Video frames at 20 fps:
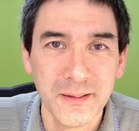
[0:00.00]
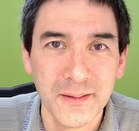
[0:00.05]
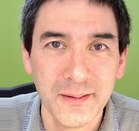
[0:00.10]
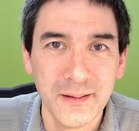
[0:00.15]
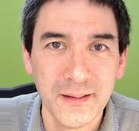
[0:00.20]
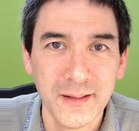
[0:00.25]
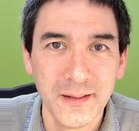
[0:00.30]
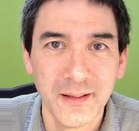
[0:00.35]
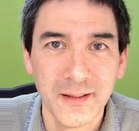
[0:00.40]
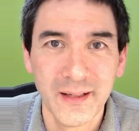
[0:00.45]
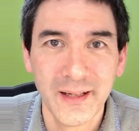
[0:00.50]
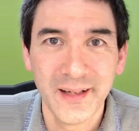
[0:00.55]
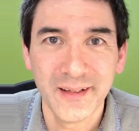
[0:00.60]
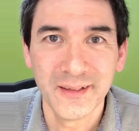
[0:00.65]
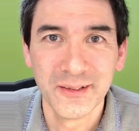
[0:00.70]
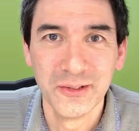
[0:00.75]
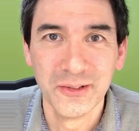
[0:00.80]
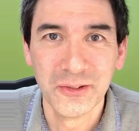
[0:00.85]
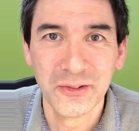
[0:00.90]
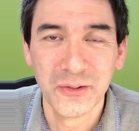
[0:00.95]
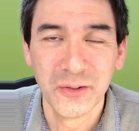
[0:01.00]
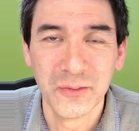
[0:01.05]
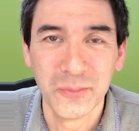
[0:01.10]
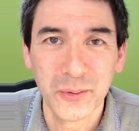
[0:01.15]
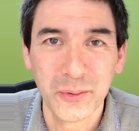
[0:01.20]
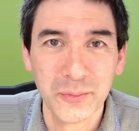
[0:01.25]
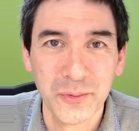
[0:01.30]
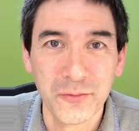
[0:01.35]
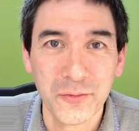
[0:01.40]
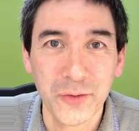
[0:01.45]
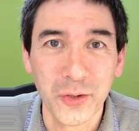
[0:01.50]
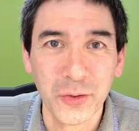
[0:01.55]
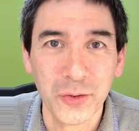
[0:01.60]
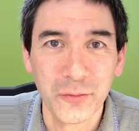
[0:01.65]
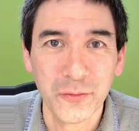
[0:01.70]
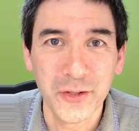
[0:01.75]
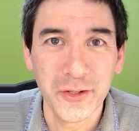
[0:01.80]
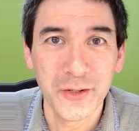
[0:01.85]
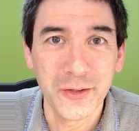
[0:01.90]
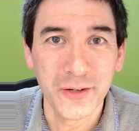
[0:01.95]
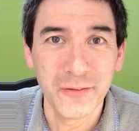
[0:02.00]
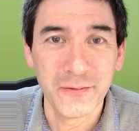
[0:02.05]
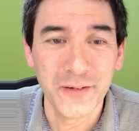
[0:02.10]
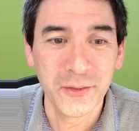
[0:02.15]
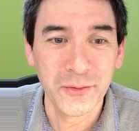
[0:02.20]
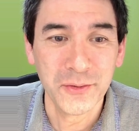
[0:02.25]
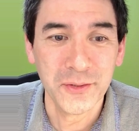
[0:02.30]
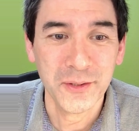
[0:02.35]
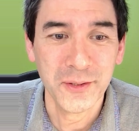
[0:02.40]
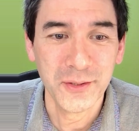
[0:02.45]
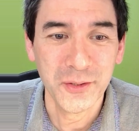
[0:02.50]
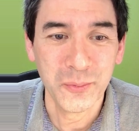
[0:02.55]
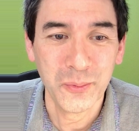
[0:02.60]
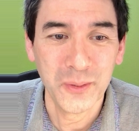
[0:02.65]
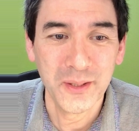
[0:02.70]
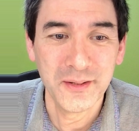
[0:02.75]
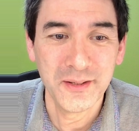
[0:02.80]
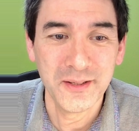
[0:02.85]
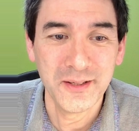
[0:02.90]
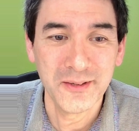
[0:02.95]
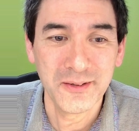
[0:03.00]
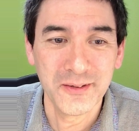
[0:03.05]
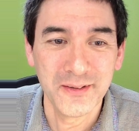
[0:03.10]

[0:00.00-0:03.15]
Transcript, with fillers: Yeah, and look uh, what we've got over here. I found another one here.